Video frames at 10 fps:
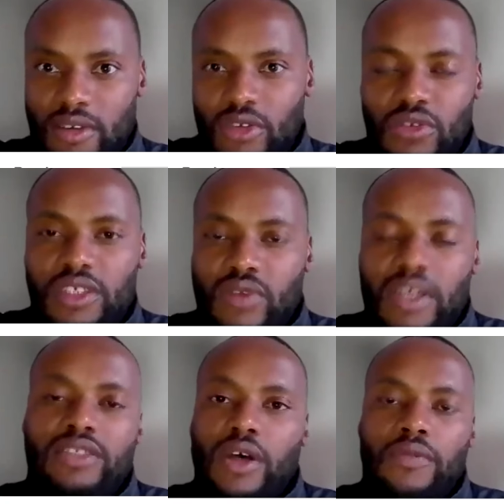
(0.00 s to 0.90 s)
to this
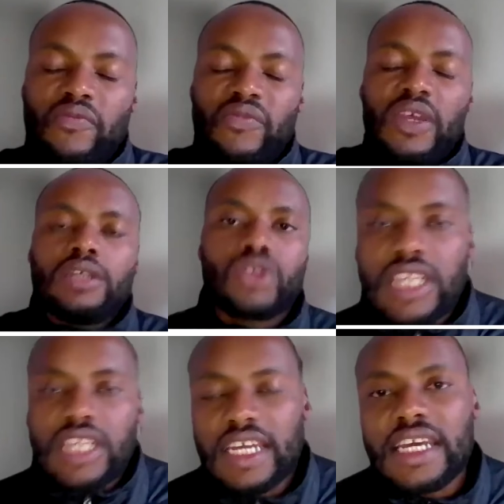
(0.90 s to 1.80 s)
red zone. So
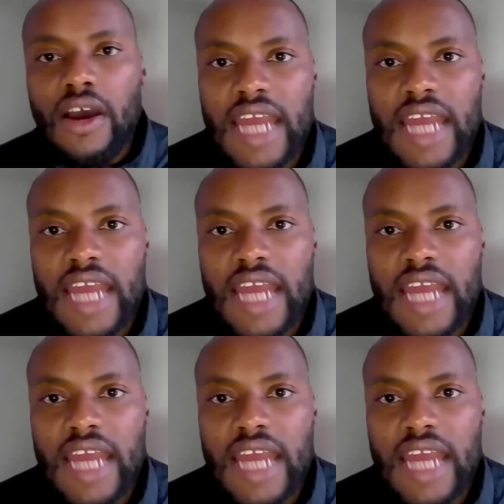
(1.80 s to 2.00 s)
technical